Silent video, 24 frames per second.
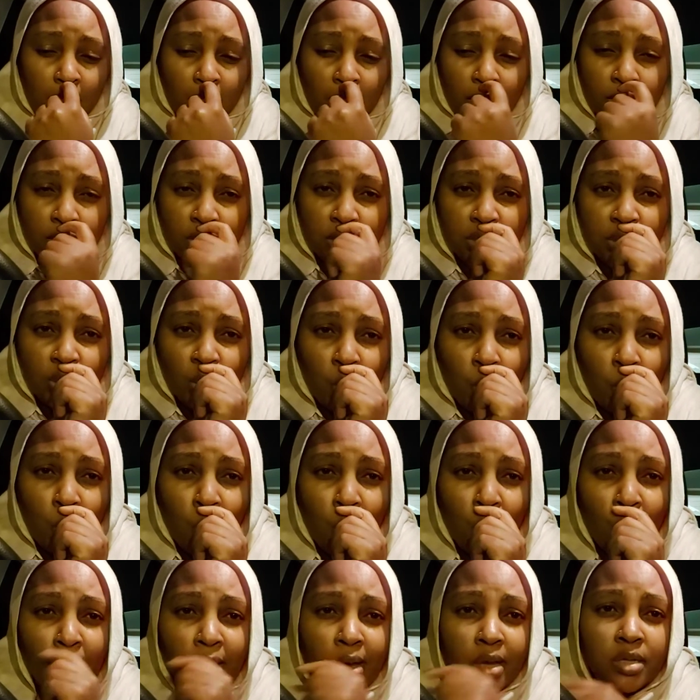It's
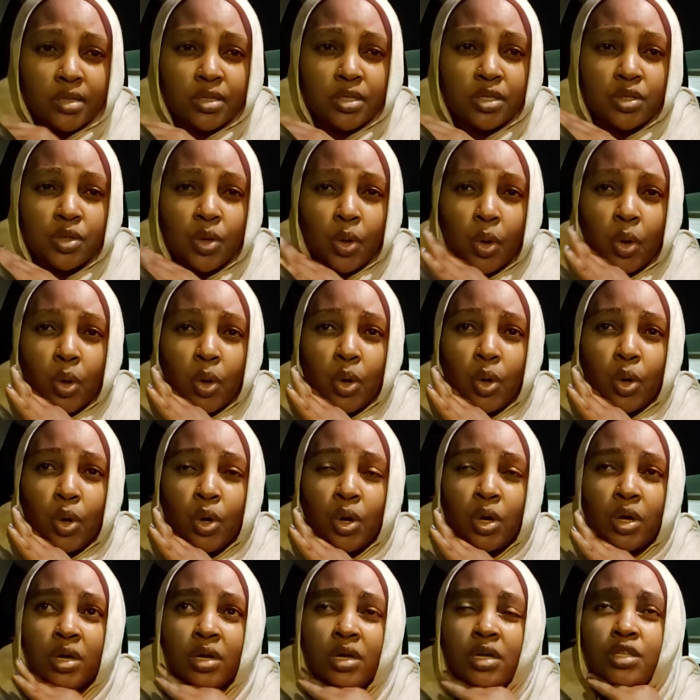
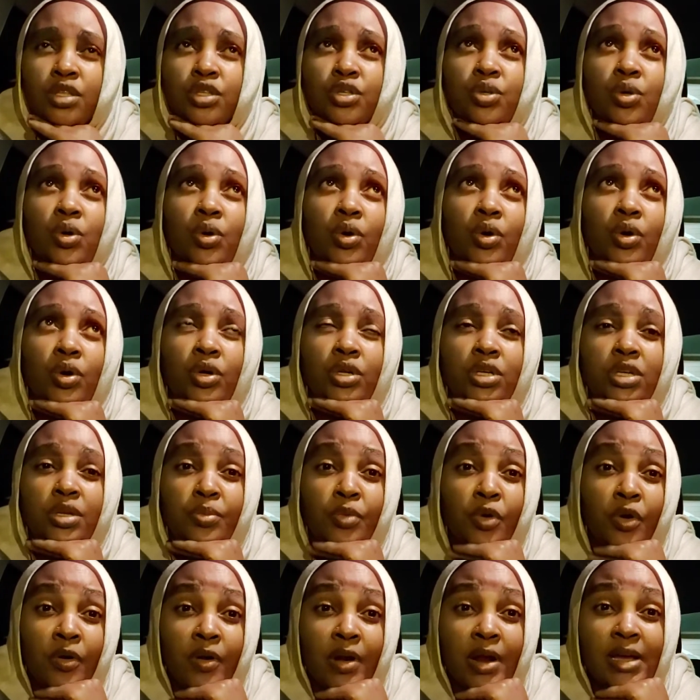so
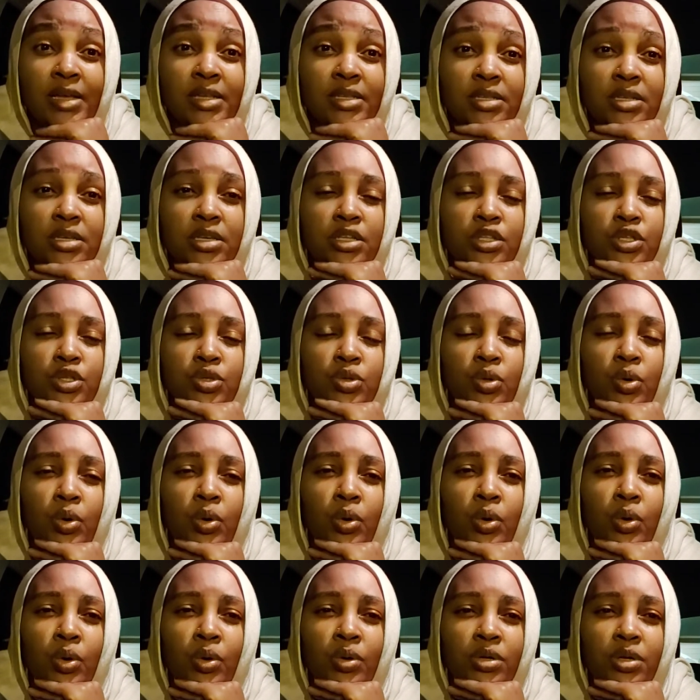demoralizing, it's
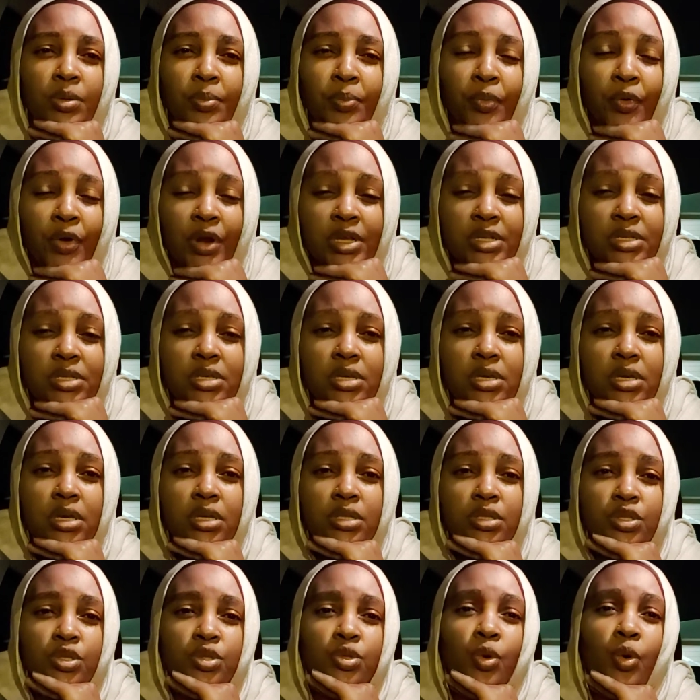so depressing,
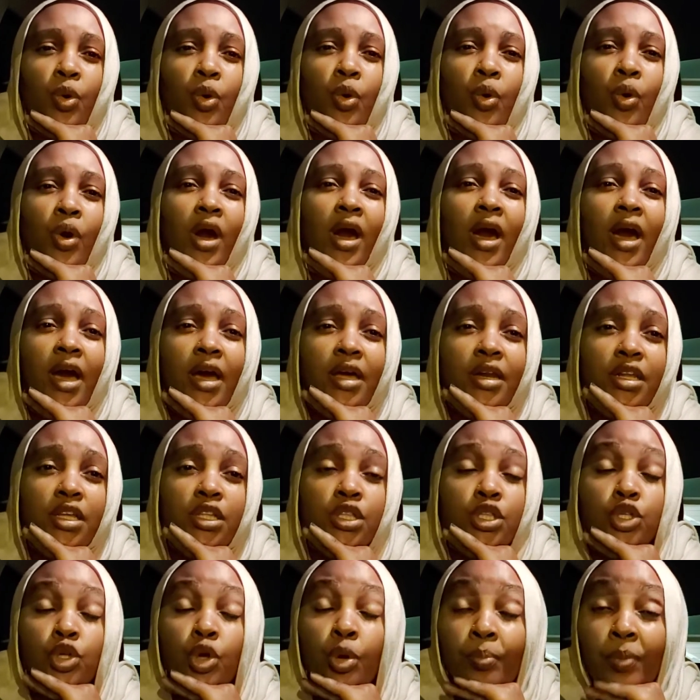it's so hard,
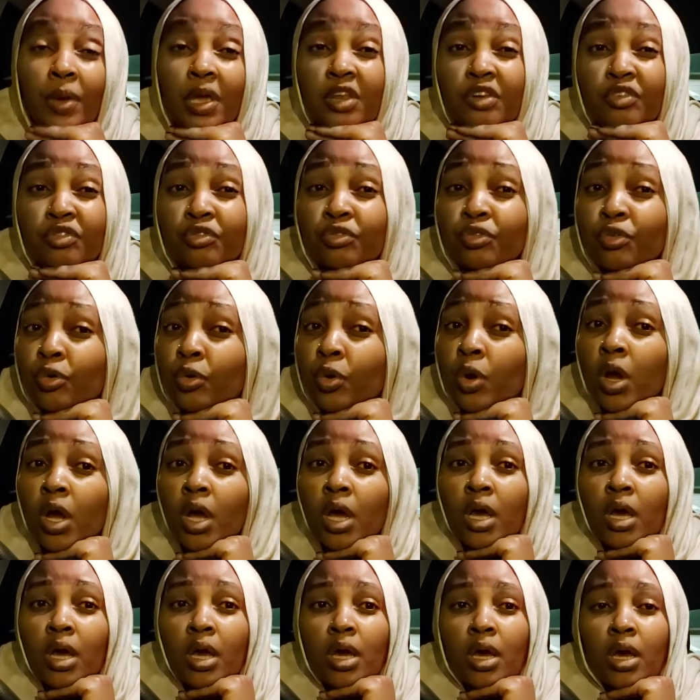it's so painful.
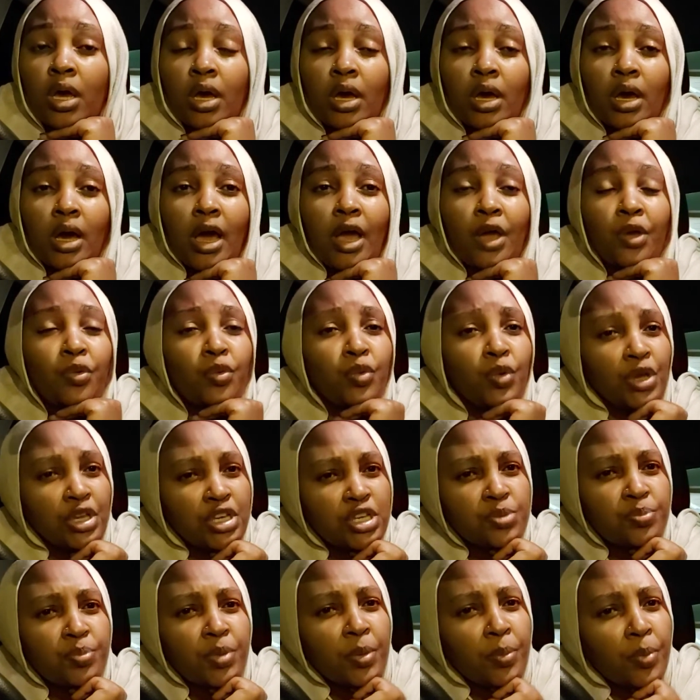I
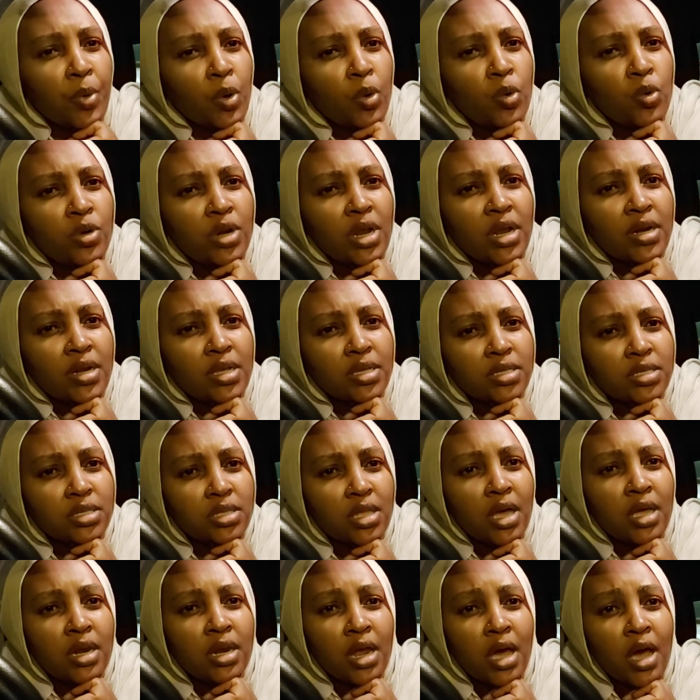wish people could
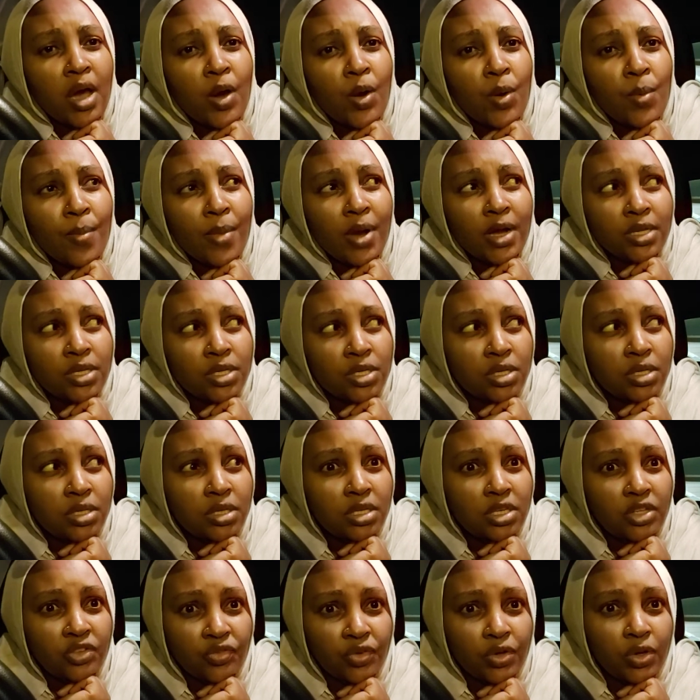understand how much
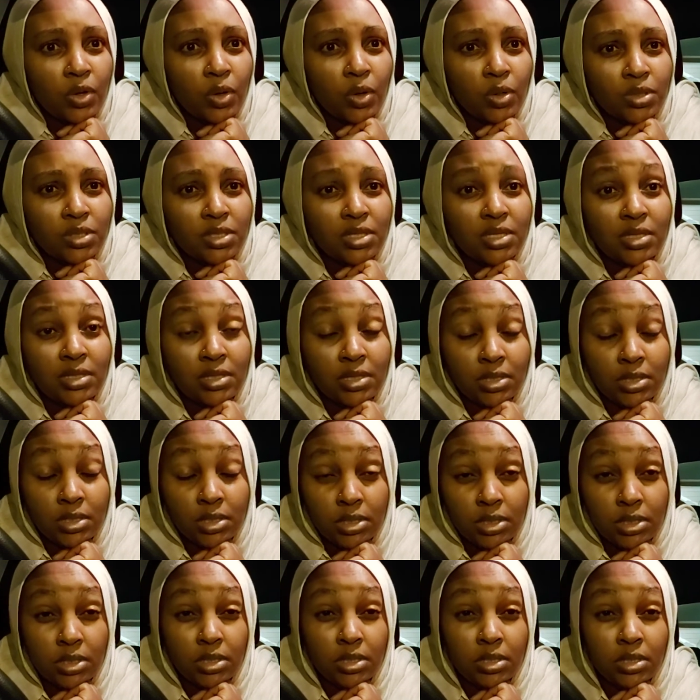difficult it
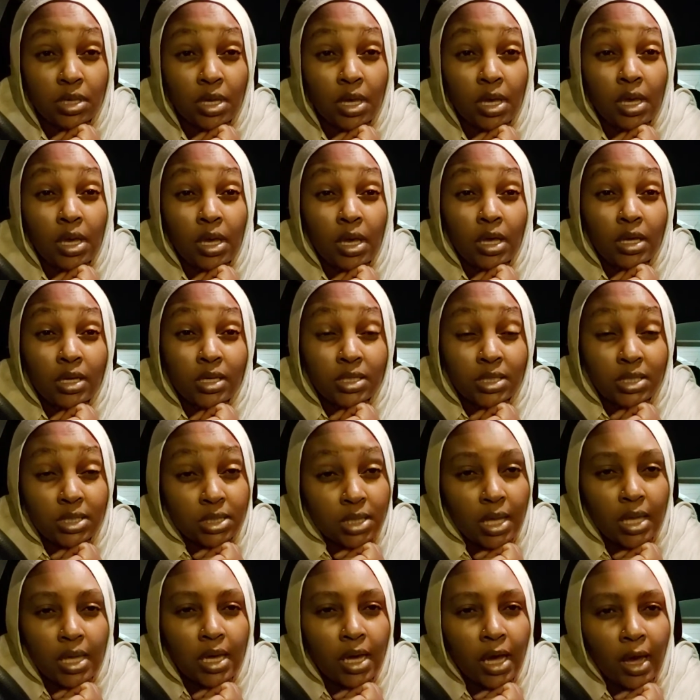is
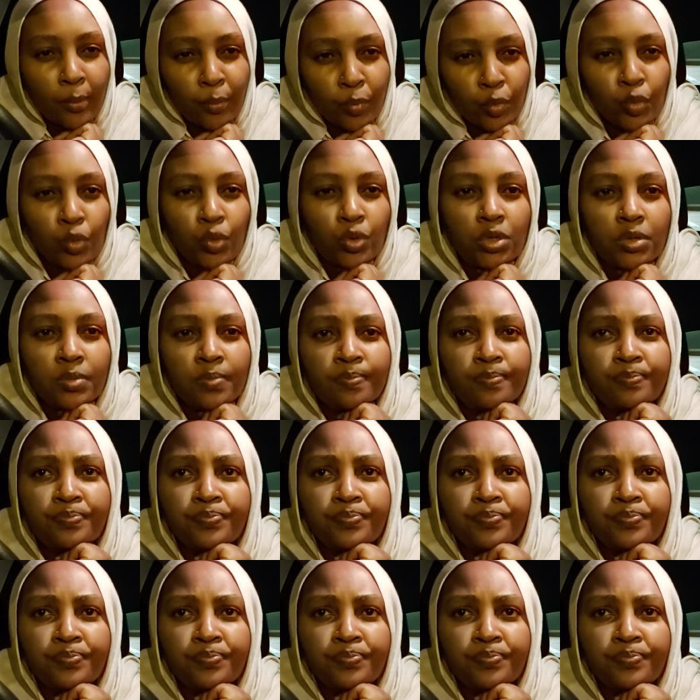staying abroad.